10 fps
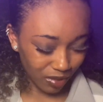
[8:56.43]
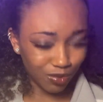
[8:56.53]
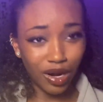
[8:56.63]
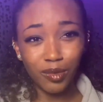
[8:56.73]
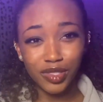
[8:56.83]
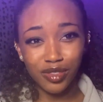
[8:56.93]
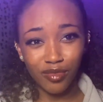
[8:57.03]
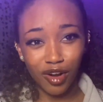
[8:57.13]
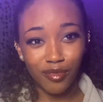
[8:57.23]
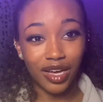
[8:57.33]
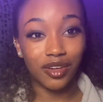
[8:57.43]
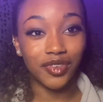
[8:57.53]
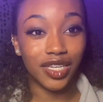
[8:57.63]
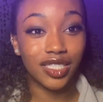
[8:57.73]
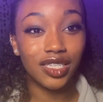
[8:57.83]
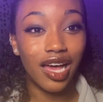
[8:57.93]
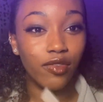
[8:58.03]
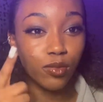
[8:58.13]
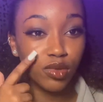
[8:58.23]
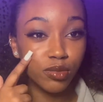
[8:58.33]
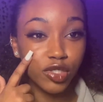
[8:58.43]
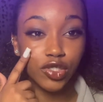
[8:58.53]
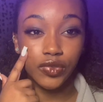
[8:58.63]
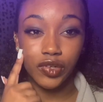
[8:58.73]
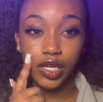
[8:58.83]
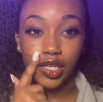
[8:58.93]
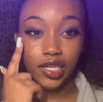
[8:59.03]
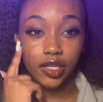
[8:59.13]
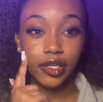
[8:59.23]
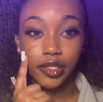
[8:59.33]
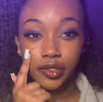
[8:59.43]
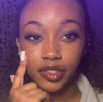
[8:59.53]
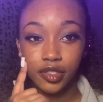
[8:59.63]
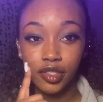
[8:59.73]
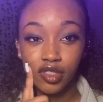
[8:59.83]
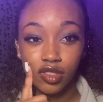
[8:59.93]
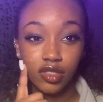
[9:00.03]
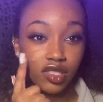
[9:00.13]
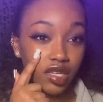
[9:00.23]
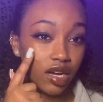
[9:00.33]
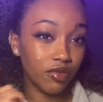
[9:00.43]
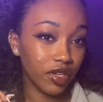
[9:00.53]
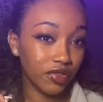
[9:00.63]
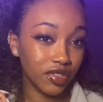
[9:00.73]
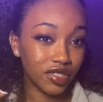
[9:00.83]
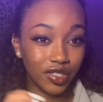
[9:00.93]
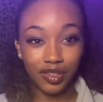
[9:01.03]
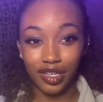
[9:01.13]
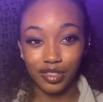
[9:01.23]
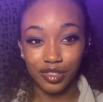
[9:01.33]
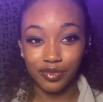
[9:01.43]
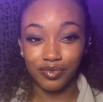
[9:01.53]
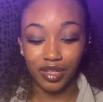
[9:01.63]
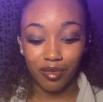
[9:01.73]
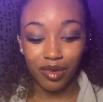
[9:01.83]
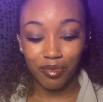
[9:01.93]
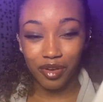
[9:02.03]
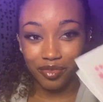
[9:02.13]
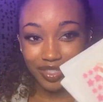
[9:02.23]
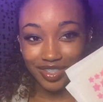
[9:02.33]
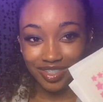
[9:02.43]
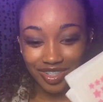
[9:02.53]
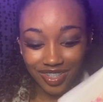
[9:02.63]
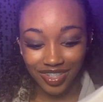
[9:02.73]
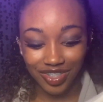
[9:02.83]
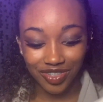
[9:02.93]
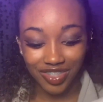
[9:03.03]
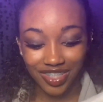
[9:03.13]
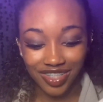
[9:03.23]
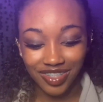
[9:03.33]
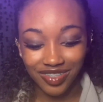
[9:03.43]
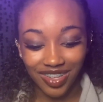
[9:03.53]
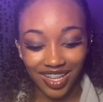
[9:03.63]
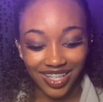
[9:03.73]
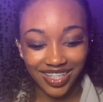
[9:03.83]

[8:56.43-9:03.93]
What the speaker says: probably tomorrow, matter of fact, because I have a blemish right here that I'm ready for it to go down. So I'm gonna put one of these on. These are really cute. I like